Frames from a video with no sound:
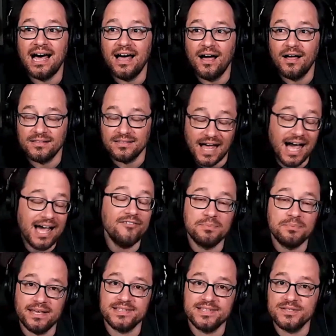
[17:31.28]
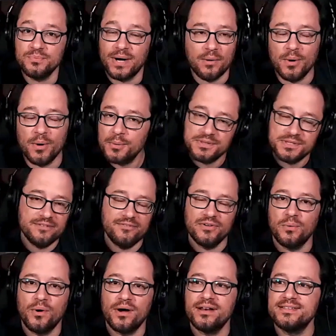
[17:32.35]
A lot of places, when I work with
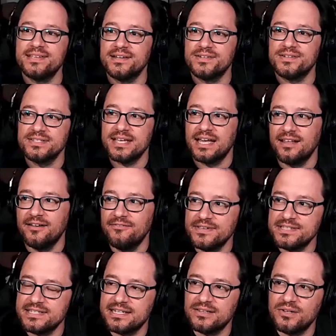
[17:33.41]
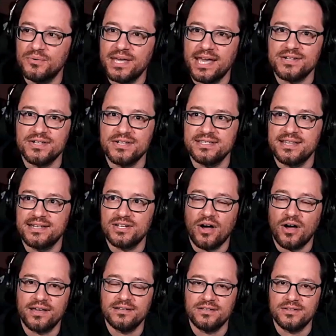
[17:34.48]
different organizations, I love visiting locations and then
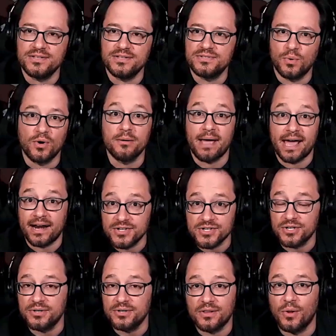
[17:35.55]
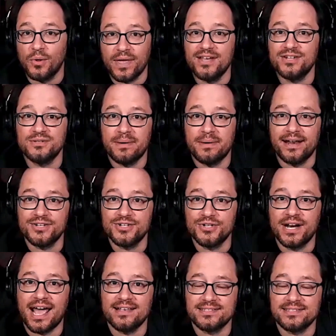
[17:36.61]
talking to the store manager, the location manager,
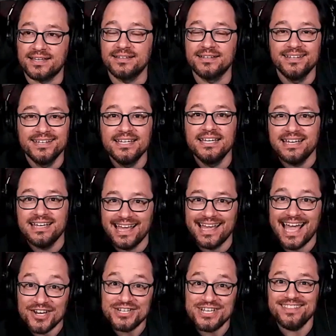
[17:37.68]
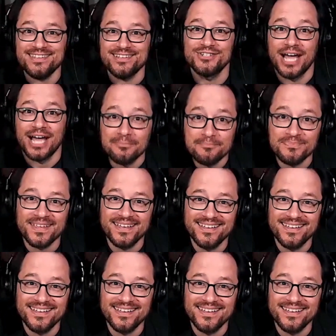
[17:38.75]
and asking, how'd you get this job?